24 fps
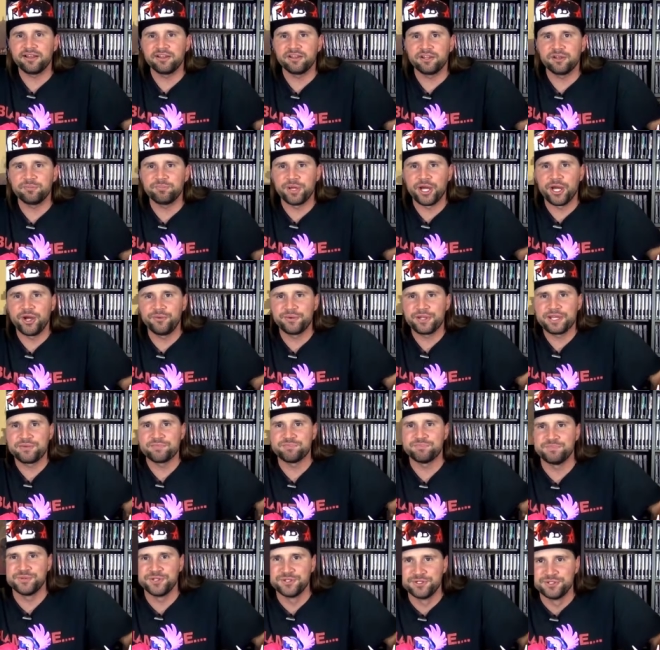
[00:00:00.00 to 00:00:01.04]
Little Pony
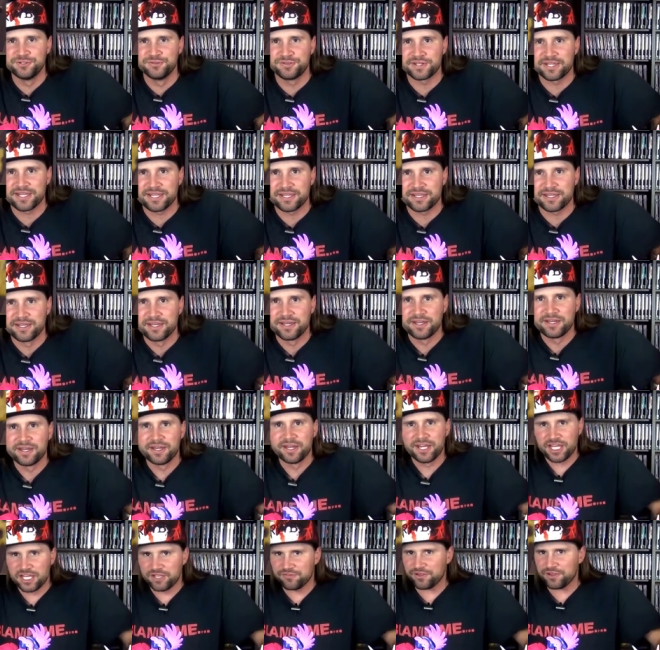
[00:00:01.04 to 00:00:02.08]
movie.
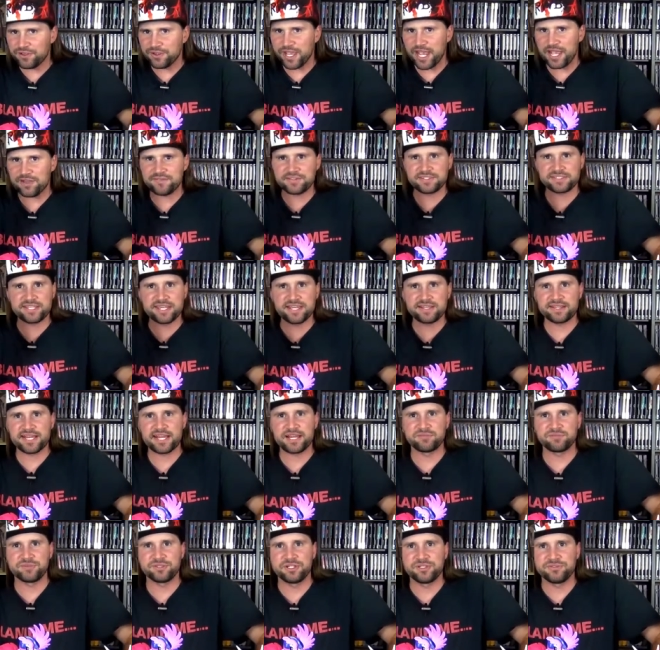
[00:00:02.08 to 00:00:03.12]
If you haven't seen
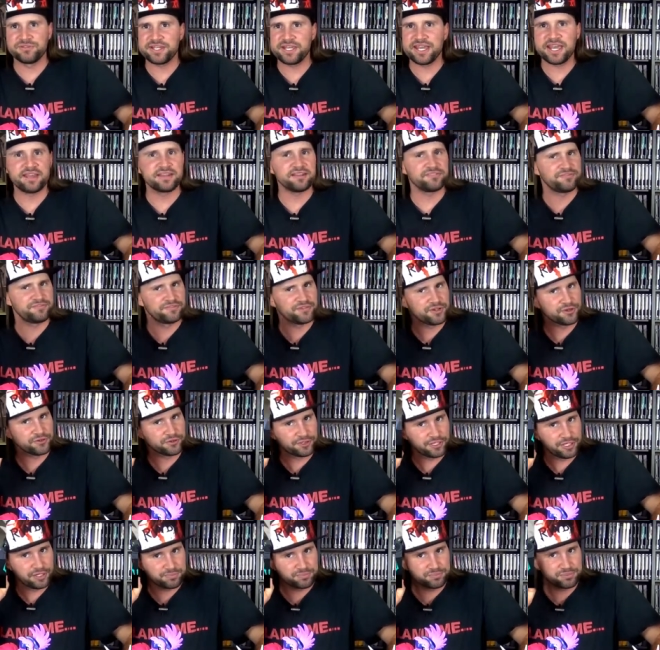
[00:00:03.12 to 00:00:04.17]
that movie, and if
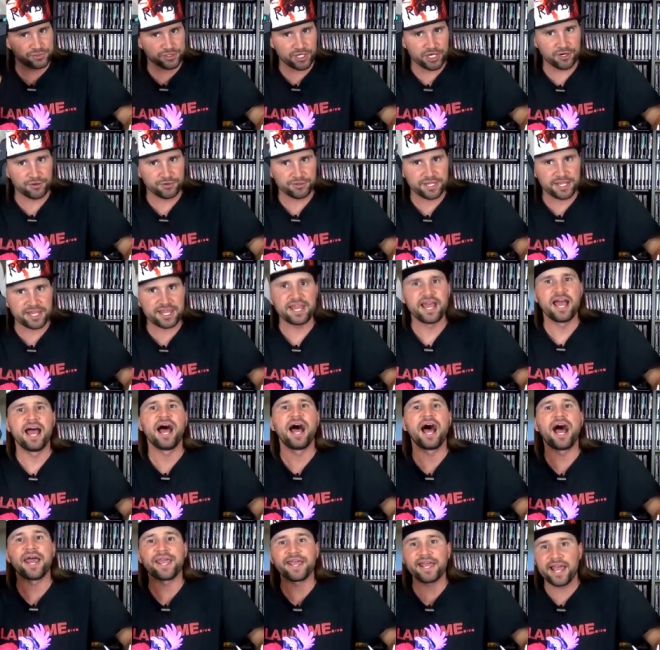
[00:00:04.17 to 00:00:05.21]
you're a brony,
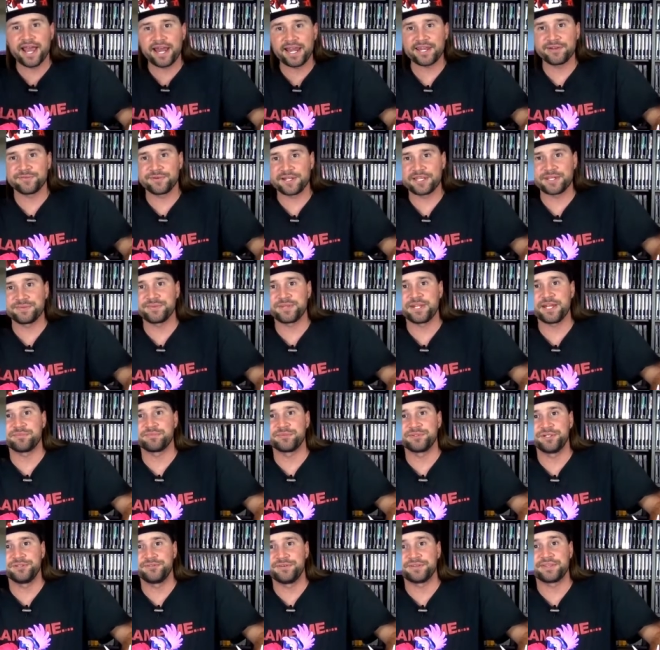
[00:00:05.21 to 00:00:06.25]
I highly recommend that
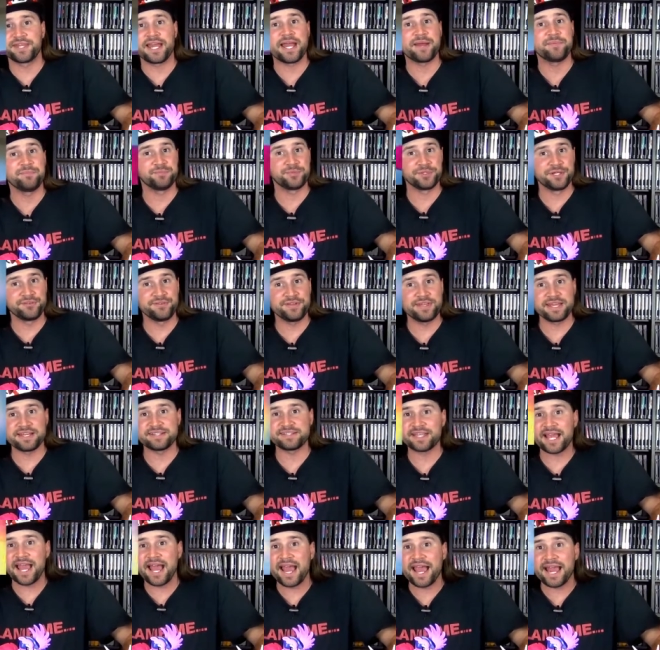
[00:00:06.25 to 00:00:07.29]
movie. That movie
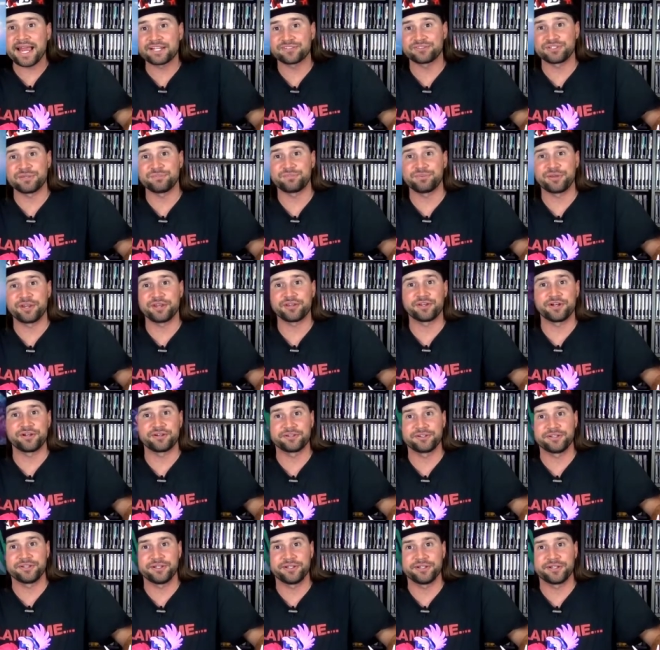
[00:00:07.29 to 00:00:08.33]
is actually pretty
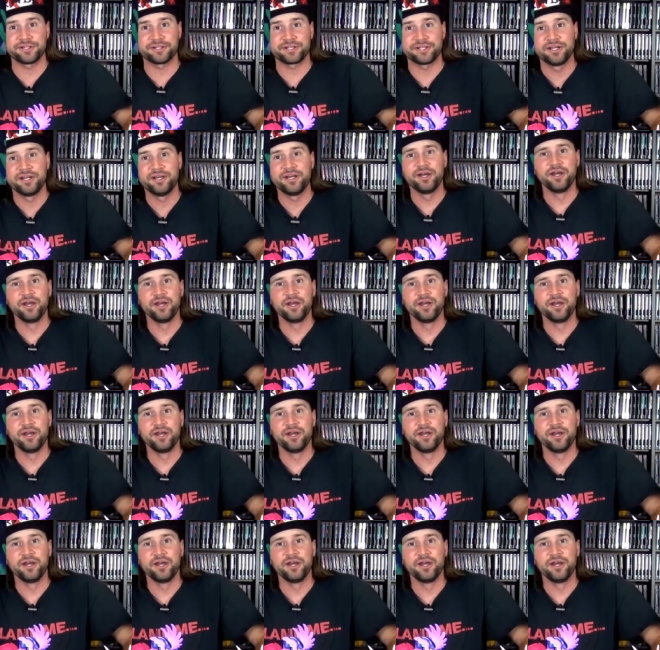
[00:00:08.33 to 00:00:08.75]
darn good.